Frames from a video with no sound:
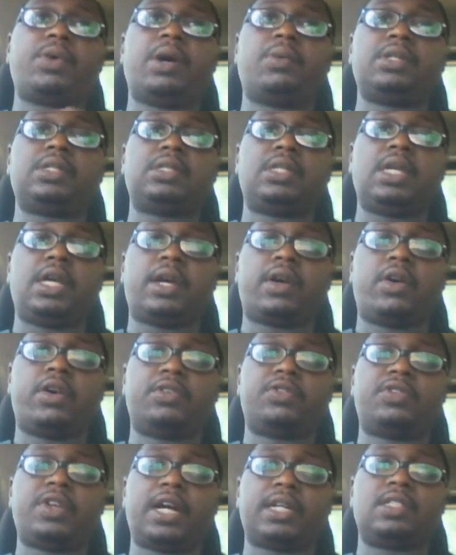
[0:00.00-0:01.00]
when we say a
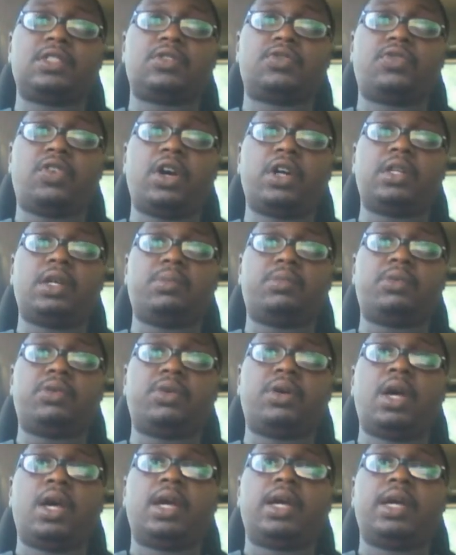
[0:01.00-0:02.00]
contract is voidable,